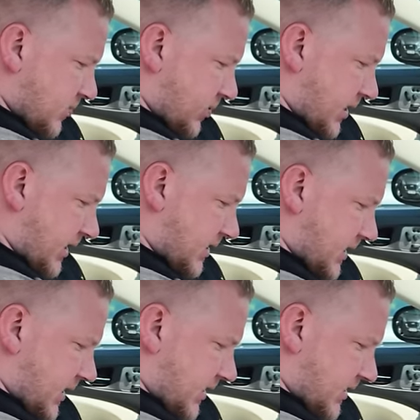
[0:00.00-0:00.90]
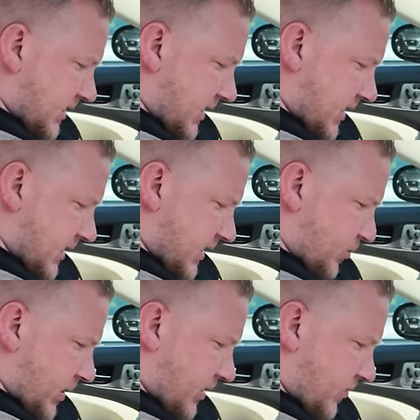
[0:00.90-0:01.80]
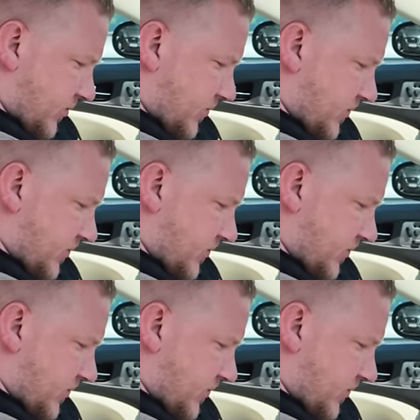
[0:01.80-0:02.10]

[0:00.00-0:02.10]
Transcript: but that's it. It doesn't say anything about